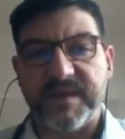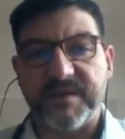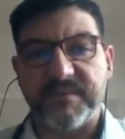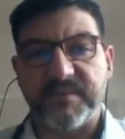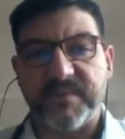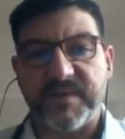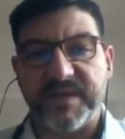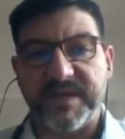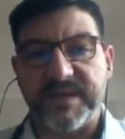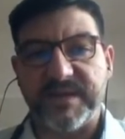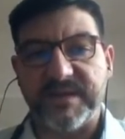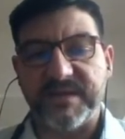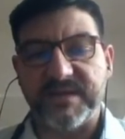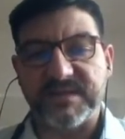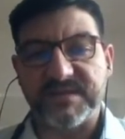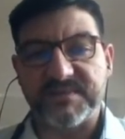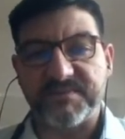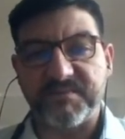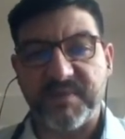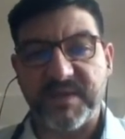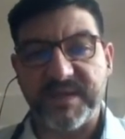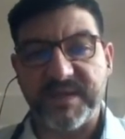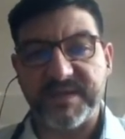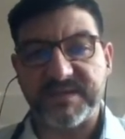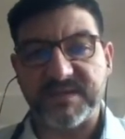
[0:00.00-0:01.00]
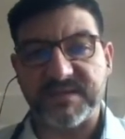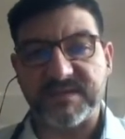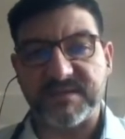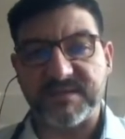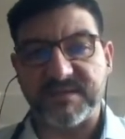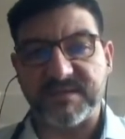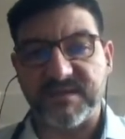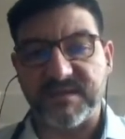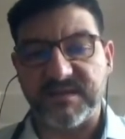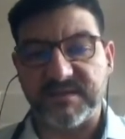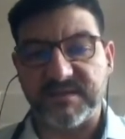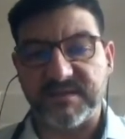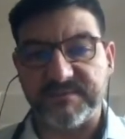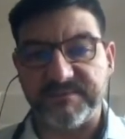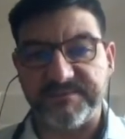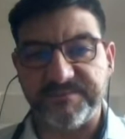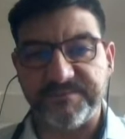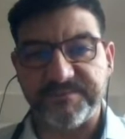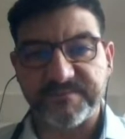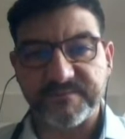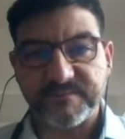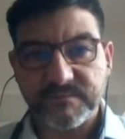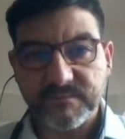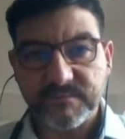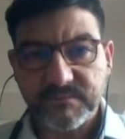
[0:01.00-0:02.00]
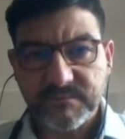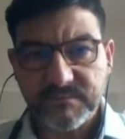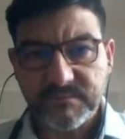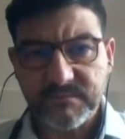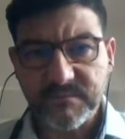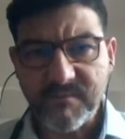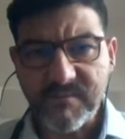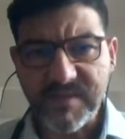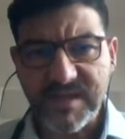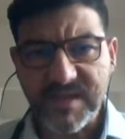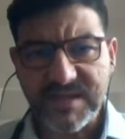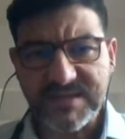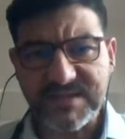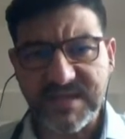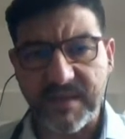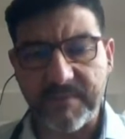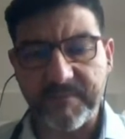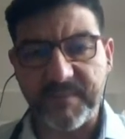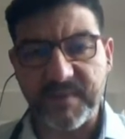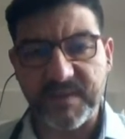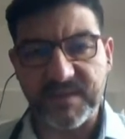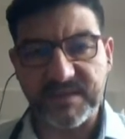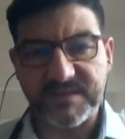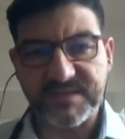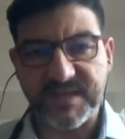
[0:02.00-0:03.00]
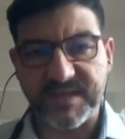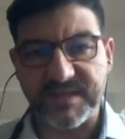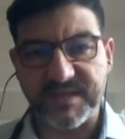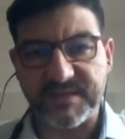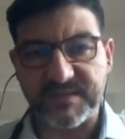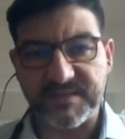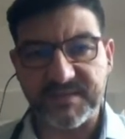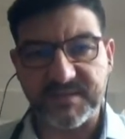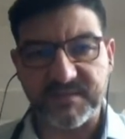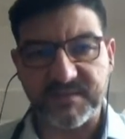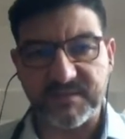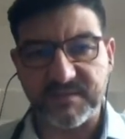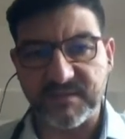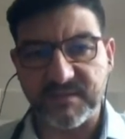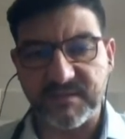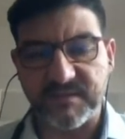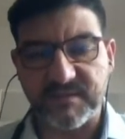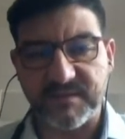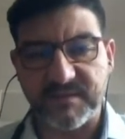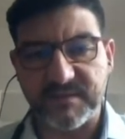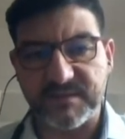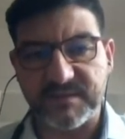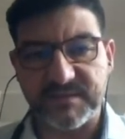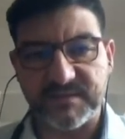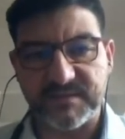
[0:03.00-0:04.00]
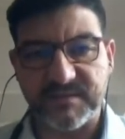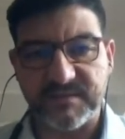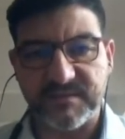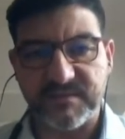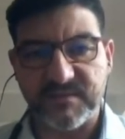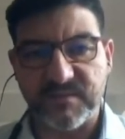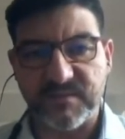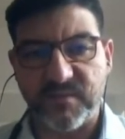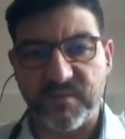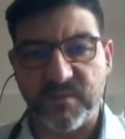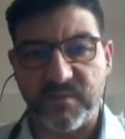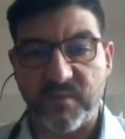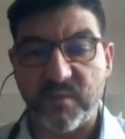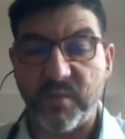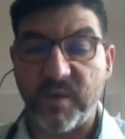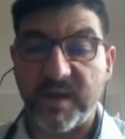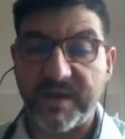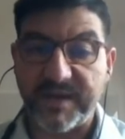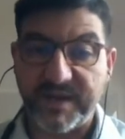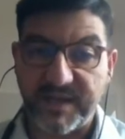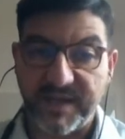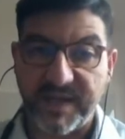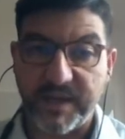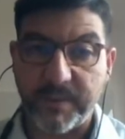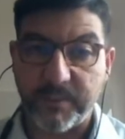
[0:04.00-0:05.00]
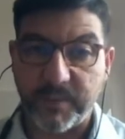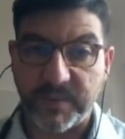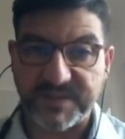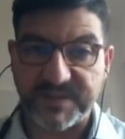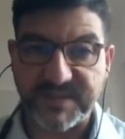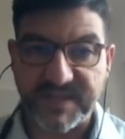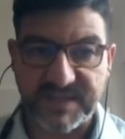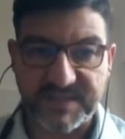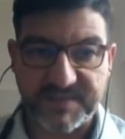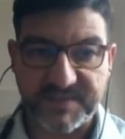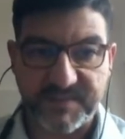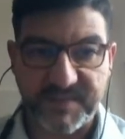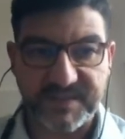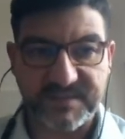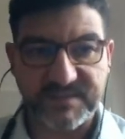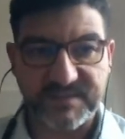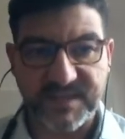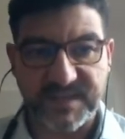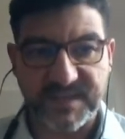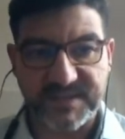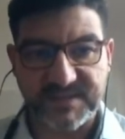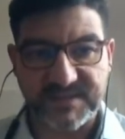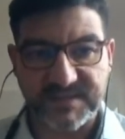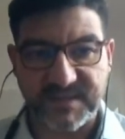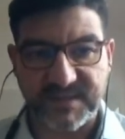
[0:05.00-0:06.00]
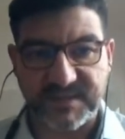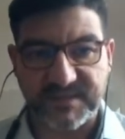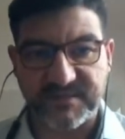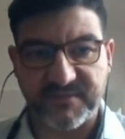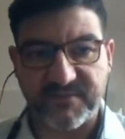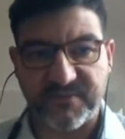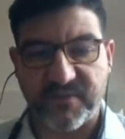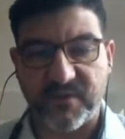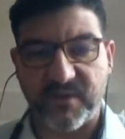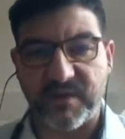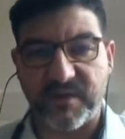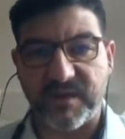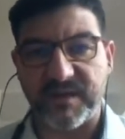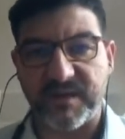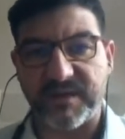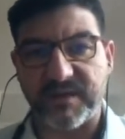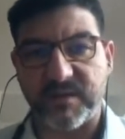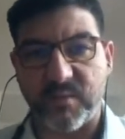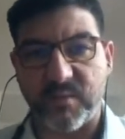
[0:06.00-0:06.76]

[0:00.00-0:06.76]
we split it, samples into one a liquid has been tested for a